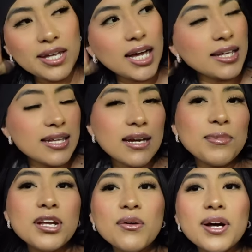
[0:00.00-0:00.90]
yeah, I think I'm
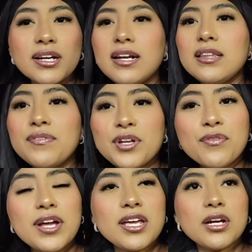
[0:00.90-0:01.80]
gonna go ahead and end the video
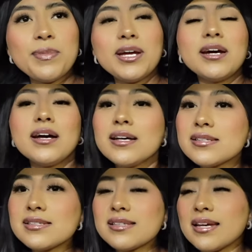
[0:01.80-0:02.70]
right here
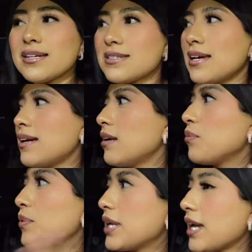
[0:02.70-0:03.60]
because, like I said,
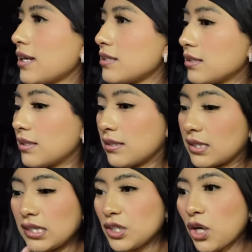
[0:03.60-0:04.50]
we can't
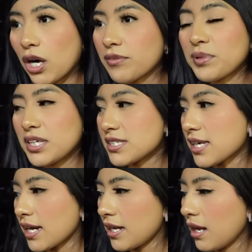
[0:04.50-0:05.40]
clean the car from the
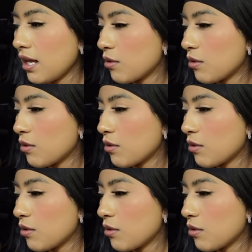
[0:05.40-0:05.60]
inside.